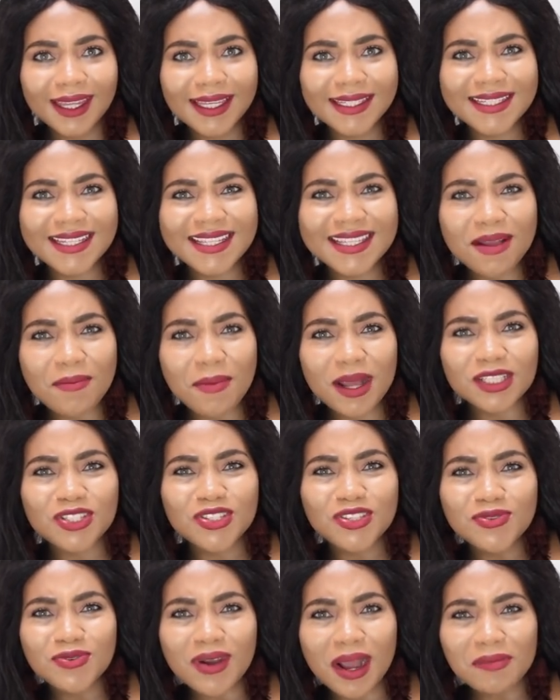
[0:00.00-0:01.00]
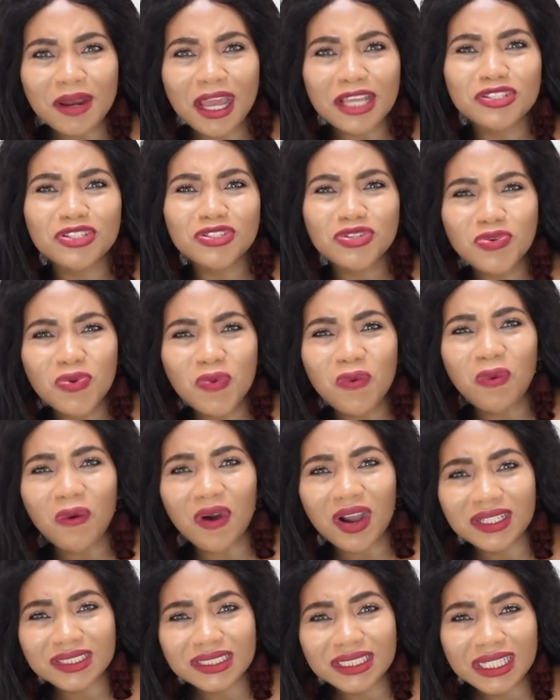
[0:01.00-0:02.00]
she's like, I'm at 2. I'm like, 2
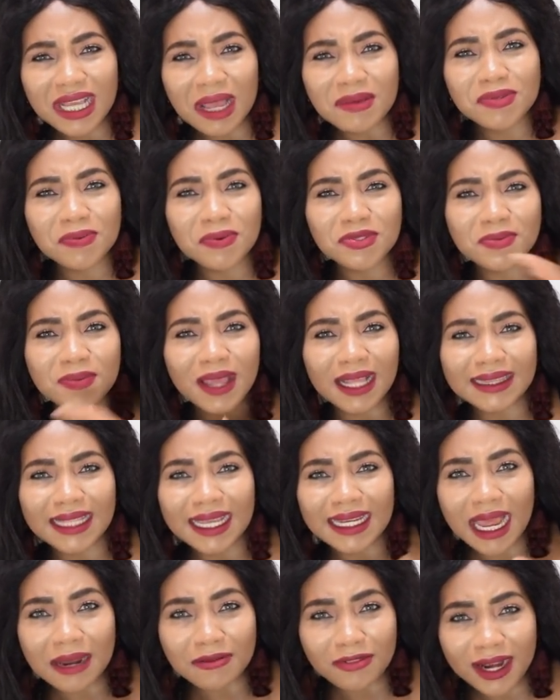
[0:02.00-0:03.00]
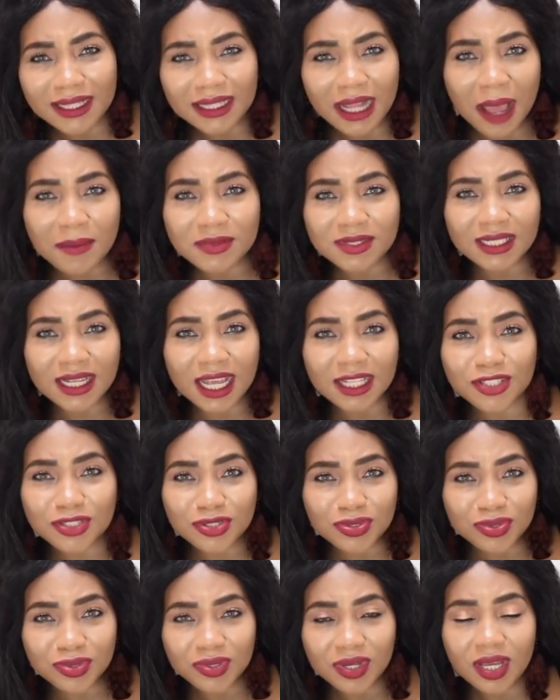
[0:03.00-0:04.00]
what? I'm supposed to be at 10, and right now I'm still at
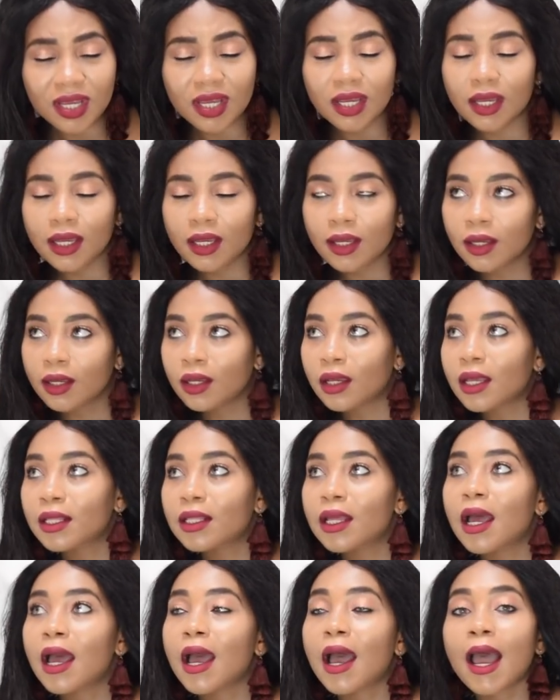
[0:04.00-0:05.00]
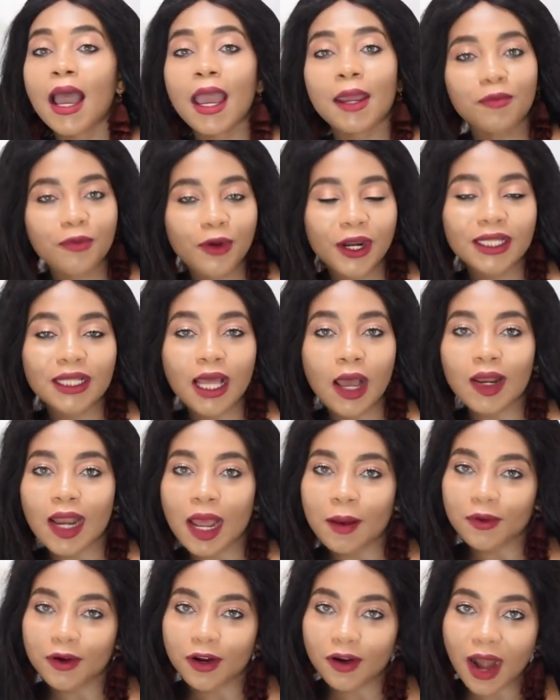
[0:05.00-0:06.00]
2. I break down,
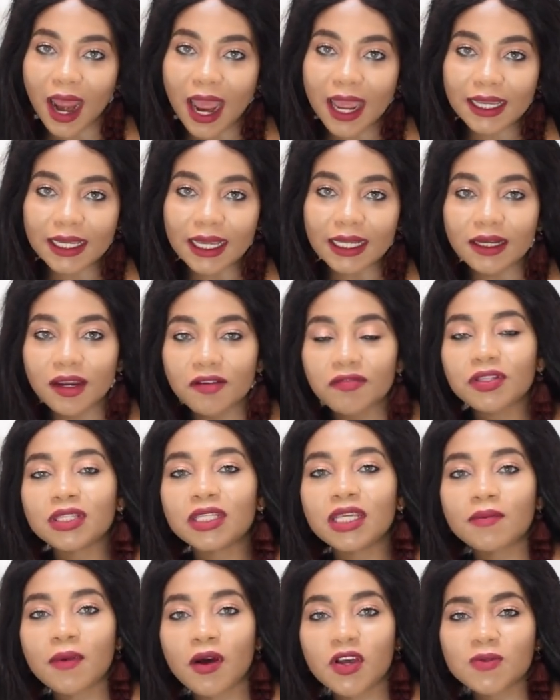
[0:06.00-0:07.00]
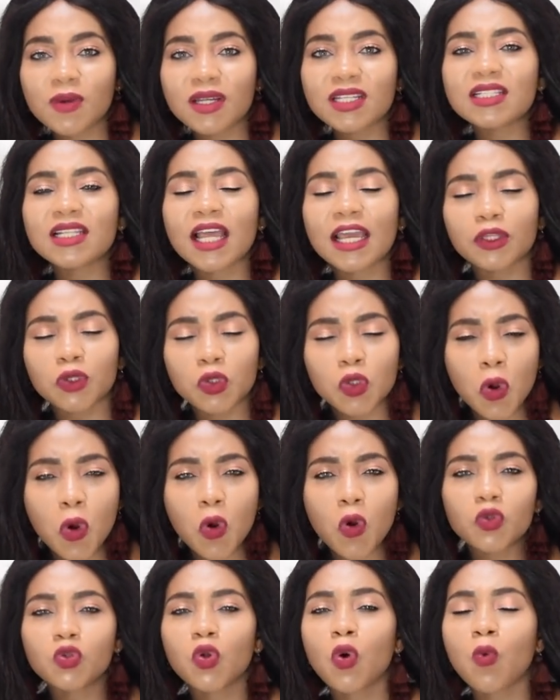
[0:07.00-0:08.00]
I'm crying and everything. My husband is like,
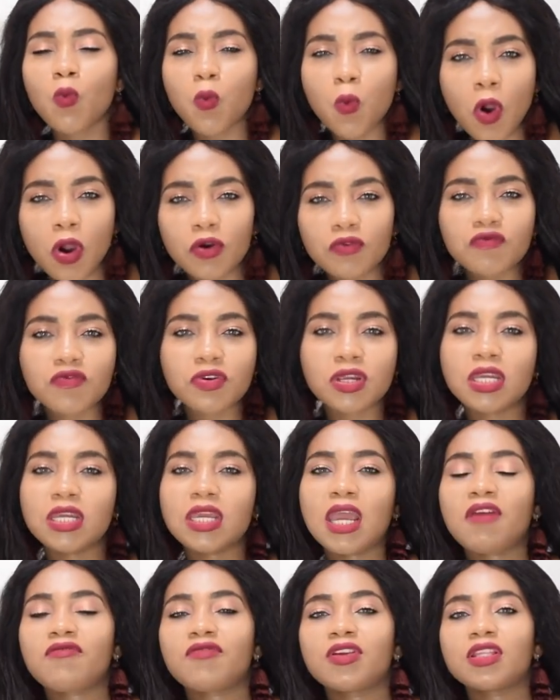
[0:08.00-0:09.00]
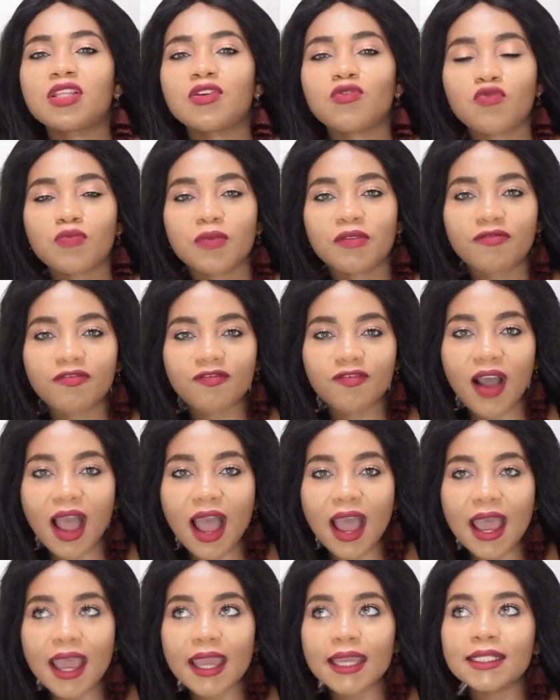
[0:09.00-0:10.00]
no, don't worry, everything will be
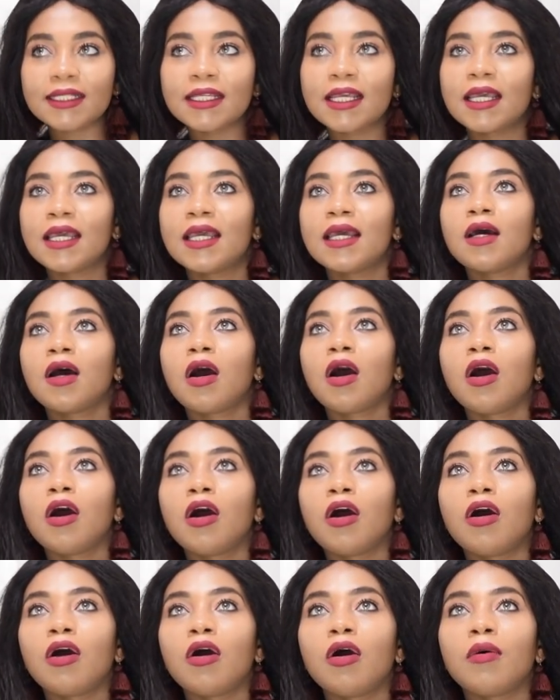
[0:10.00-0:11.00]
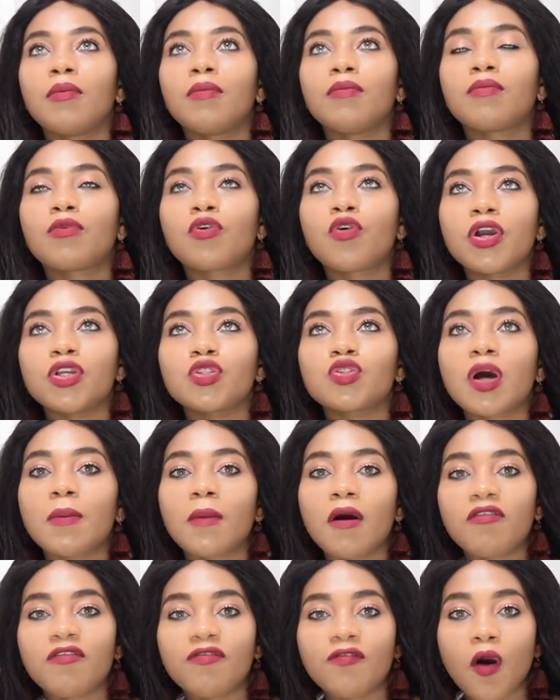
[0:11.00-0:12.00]
fine. Going to
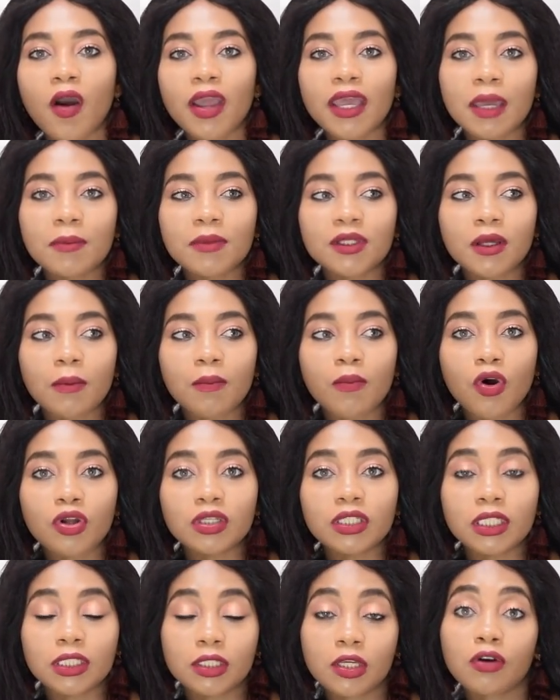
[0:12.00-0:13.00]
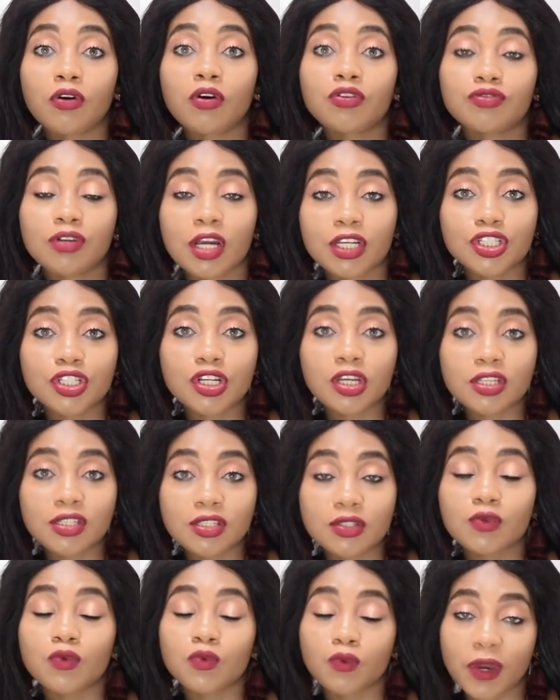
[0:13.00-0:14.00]
about 4 a.m. in the morning, the
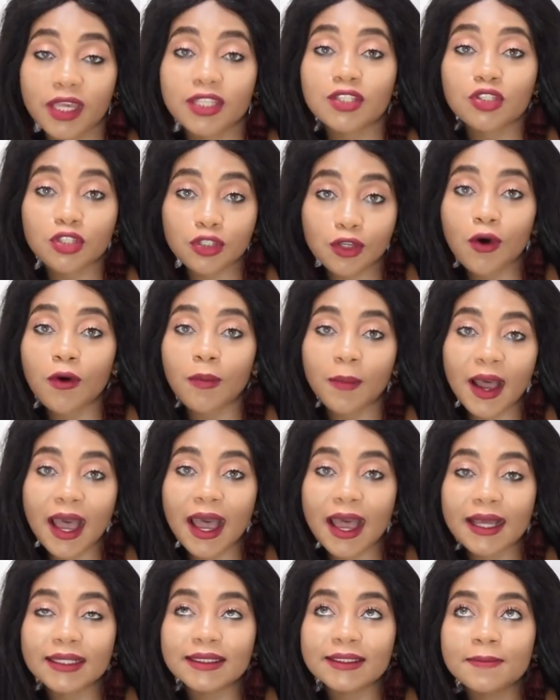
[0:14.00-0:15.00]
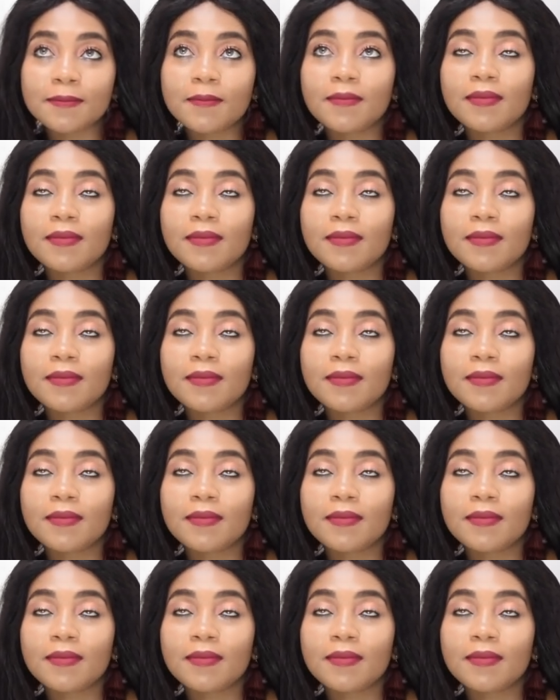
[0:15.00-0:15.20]
contractions were so bad.